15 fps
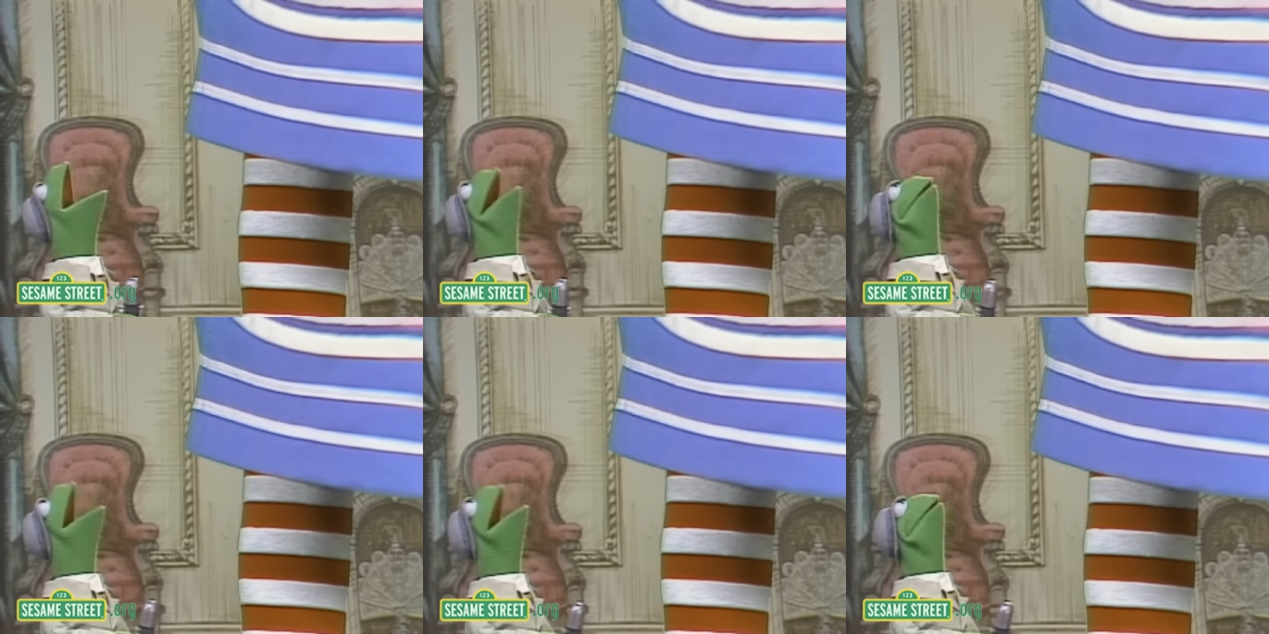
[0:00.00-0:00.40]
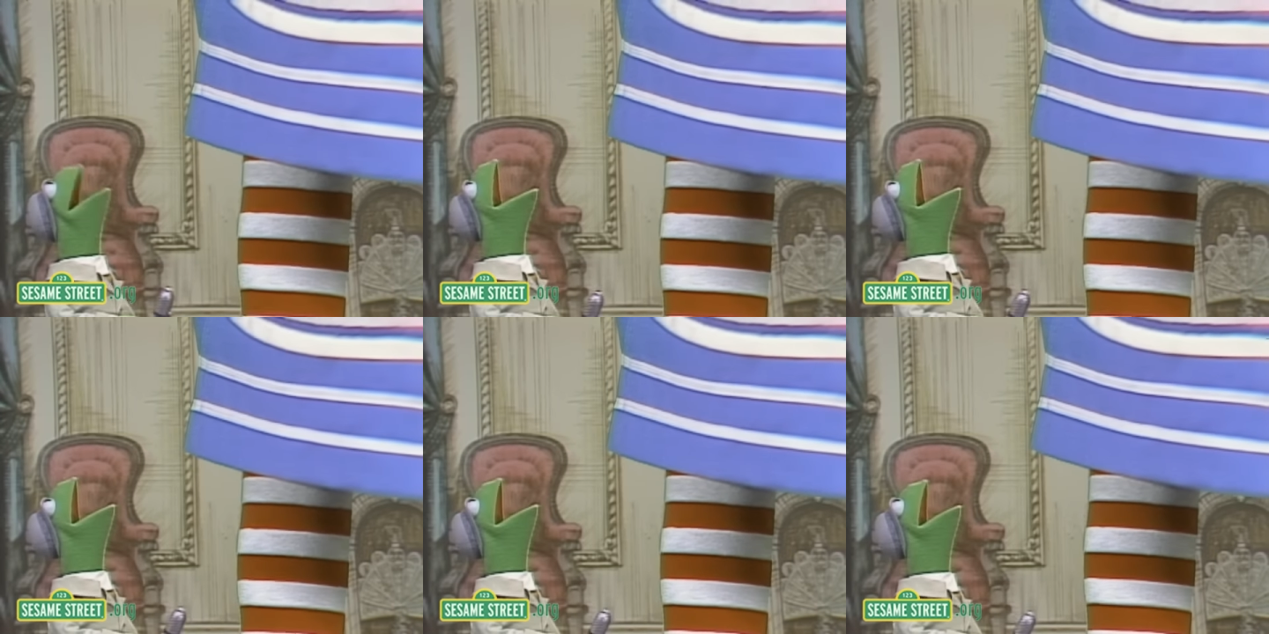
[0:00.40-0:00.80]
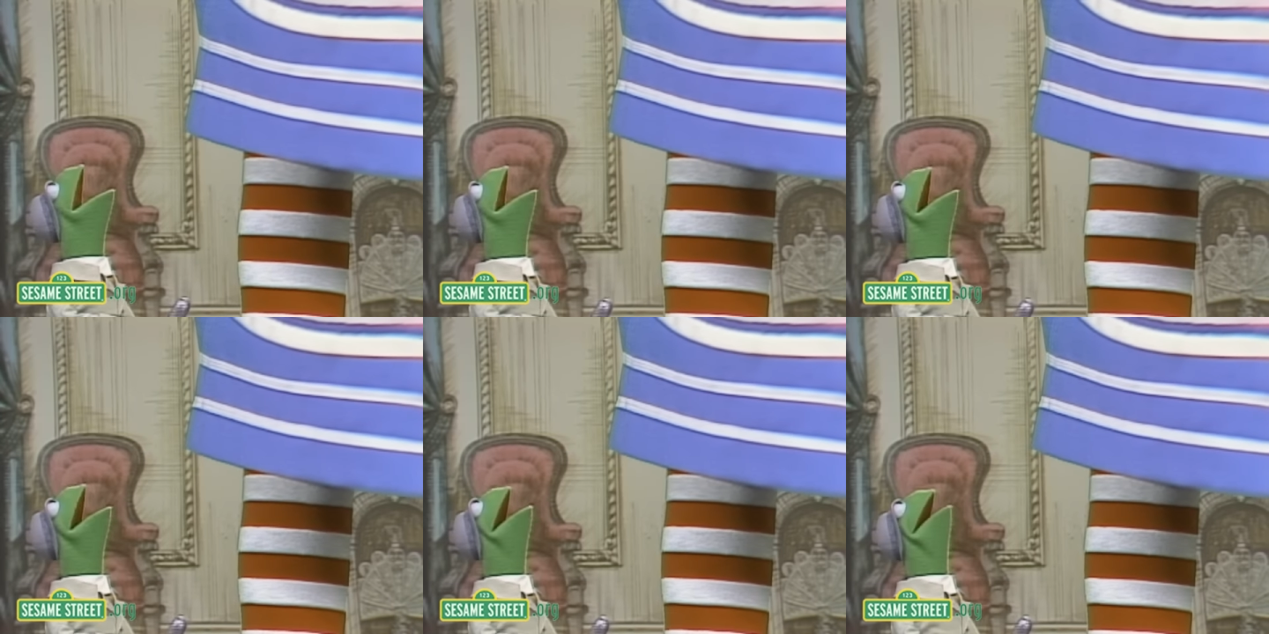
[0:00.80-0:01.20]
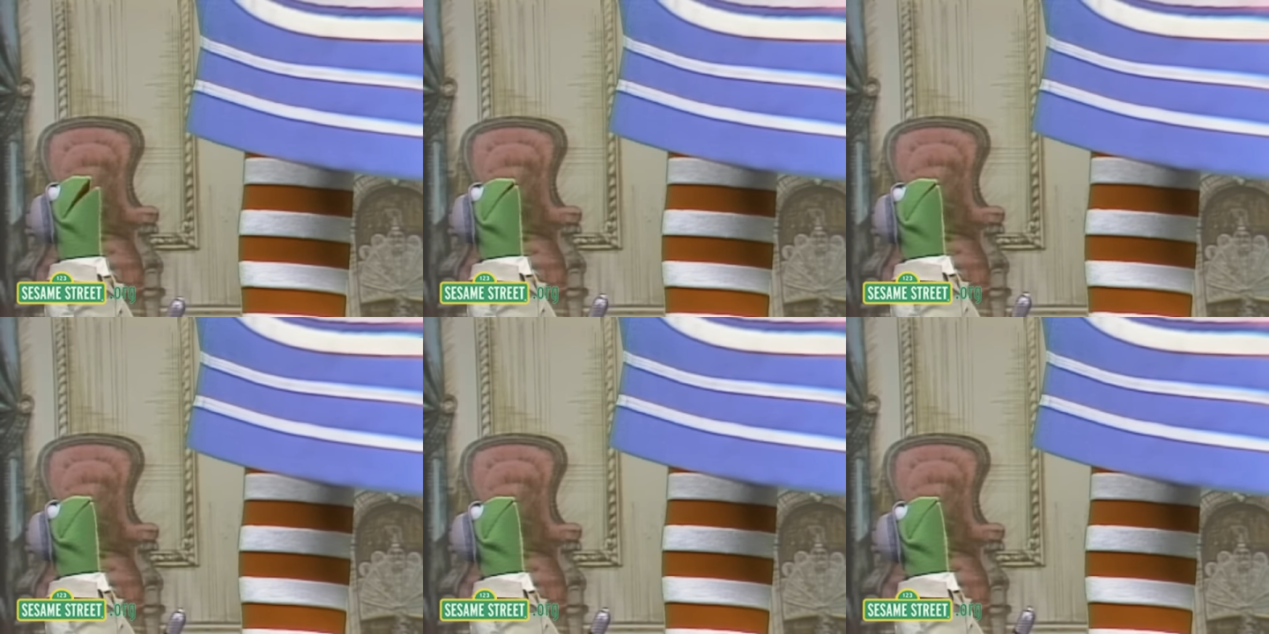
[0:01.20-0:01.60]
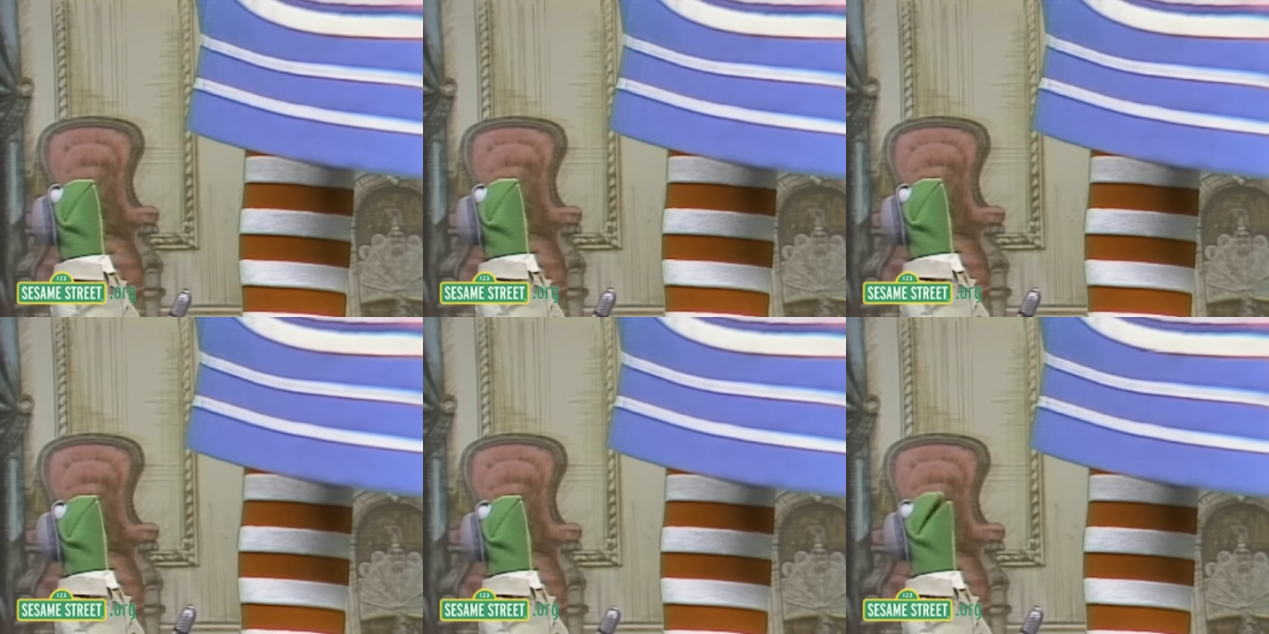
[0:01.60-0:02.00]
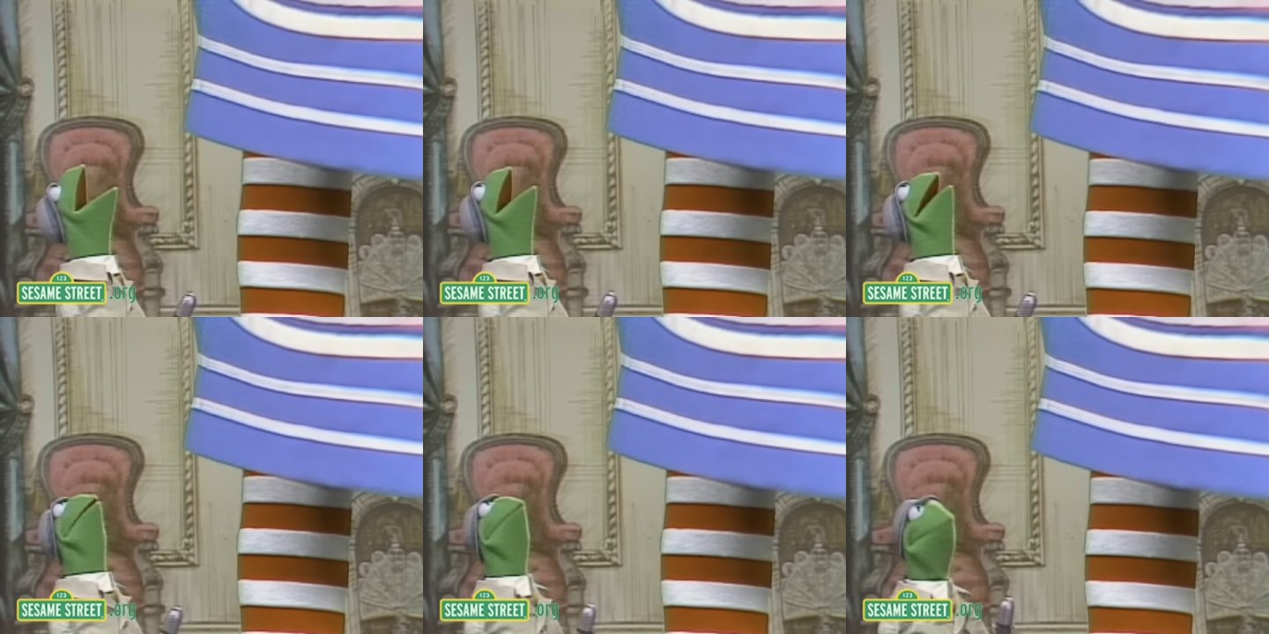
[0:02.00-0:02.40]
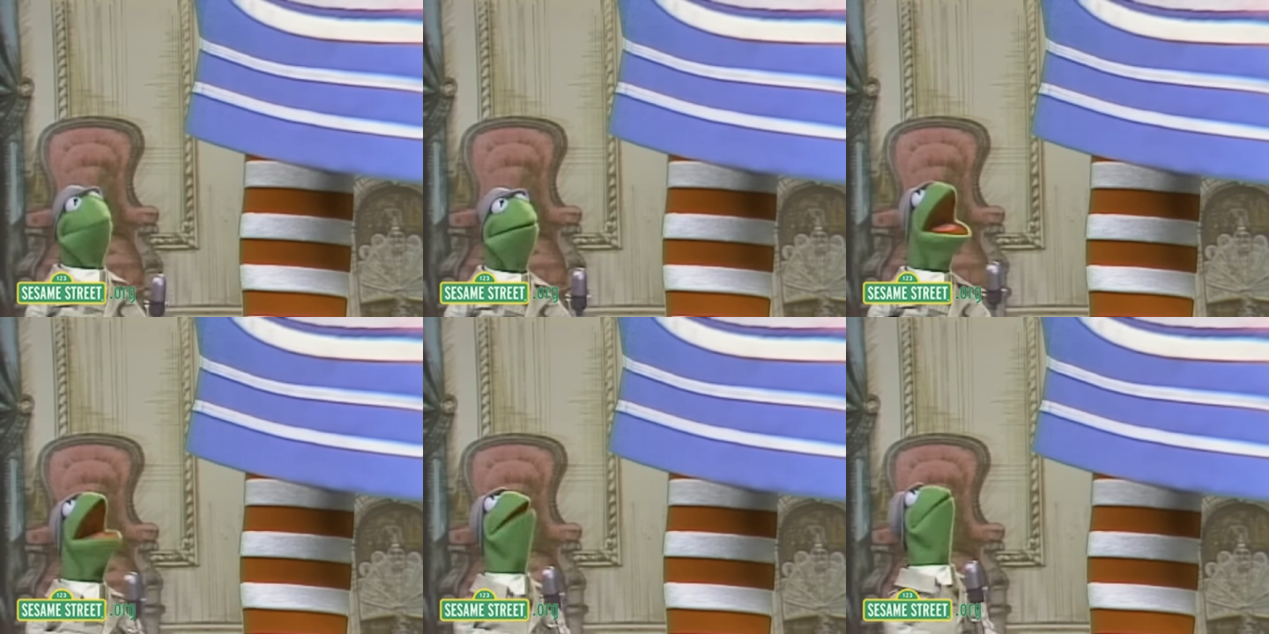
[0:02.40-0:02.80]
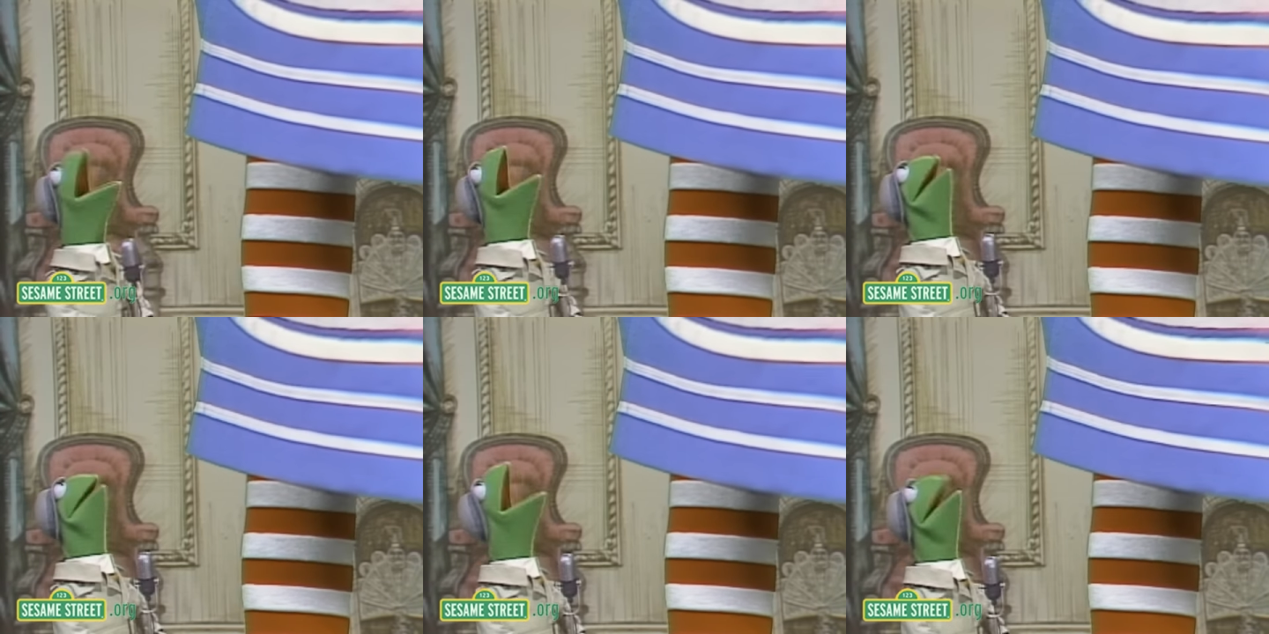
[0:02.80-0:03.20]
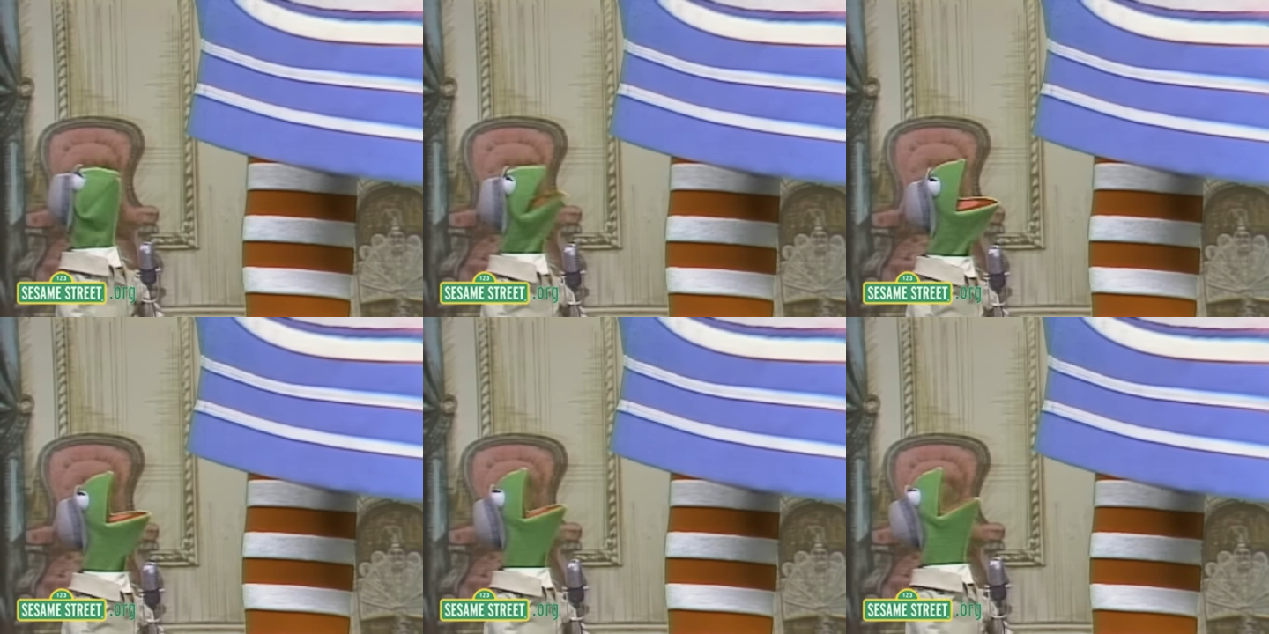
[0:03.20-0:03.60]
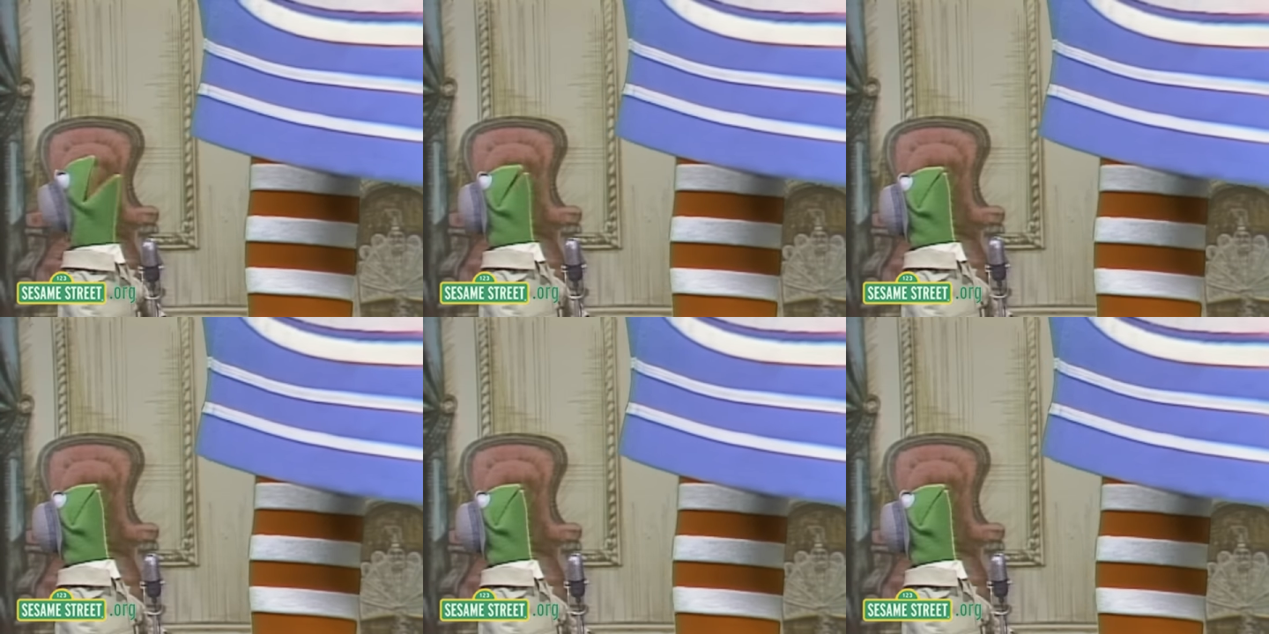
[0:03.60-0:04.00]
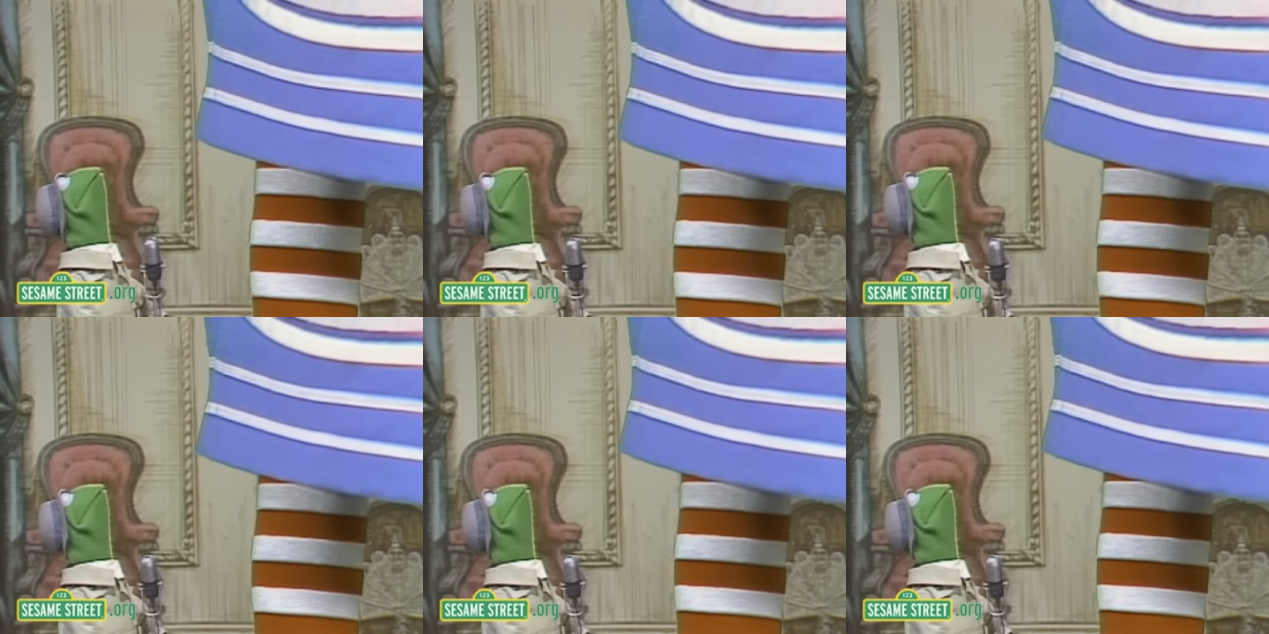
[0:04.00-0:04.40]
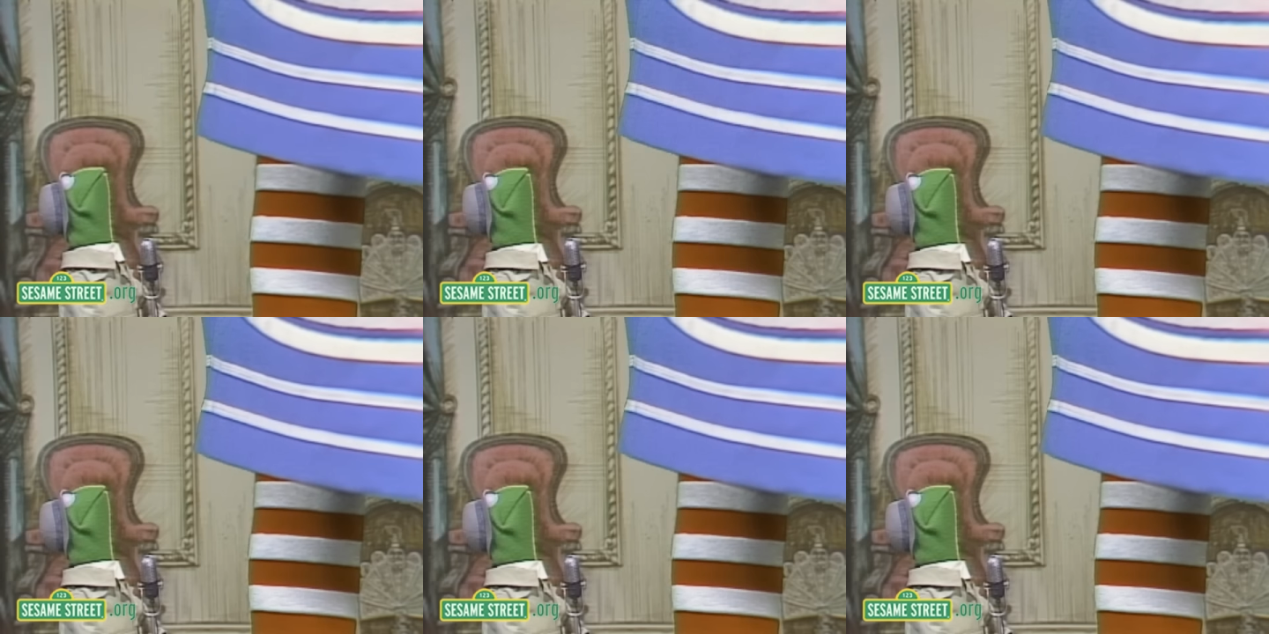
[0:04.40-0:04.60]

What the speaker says: [unreadable: no face in view]